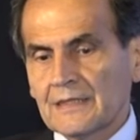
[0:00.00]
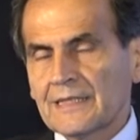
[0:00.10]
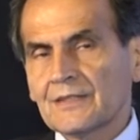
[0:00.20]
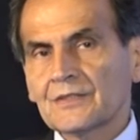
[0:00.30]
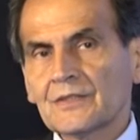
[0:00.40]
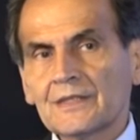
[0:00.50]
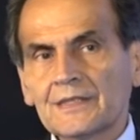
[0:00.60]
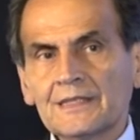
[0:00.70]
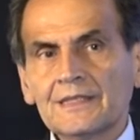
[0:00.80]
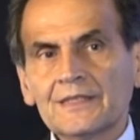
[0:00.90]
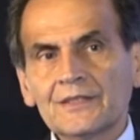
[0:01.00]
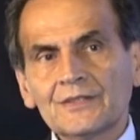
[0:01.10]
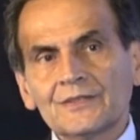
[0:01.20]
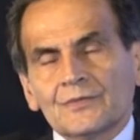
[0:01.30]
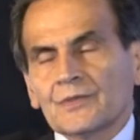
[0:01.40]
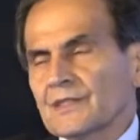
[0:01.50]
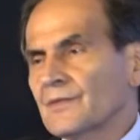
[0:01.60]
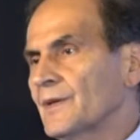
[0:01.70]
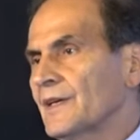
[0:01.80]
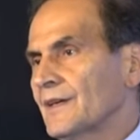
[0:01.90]
So the IDEC
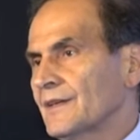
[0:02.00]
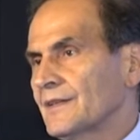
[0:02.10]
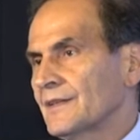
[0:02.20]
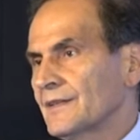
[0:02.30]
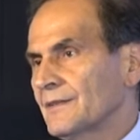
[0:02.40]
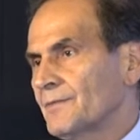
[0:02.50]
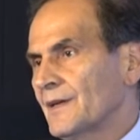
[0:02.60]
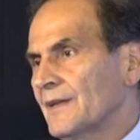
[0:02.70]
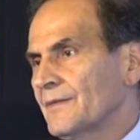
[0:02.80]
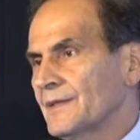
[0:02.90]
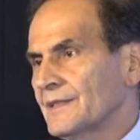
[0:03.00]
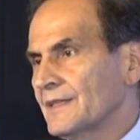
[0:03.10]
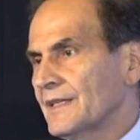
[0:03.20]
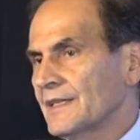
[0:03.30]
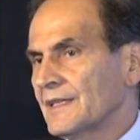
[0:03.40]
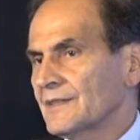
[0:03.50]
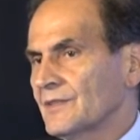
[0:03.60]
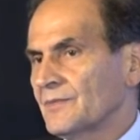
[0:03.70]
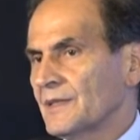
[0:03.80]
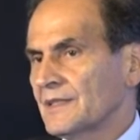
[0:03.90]
works well. The problem is that it
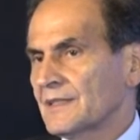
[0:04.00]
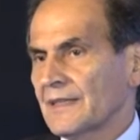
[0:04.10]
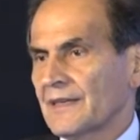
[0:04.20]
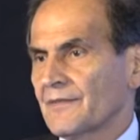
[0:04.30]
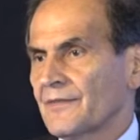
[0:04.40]
has too many side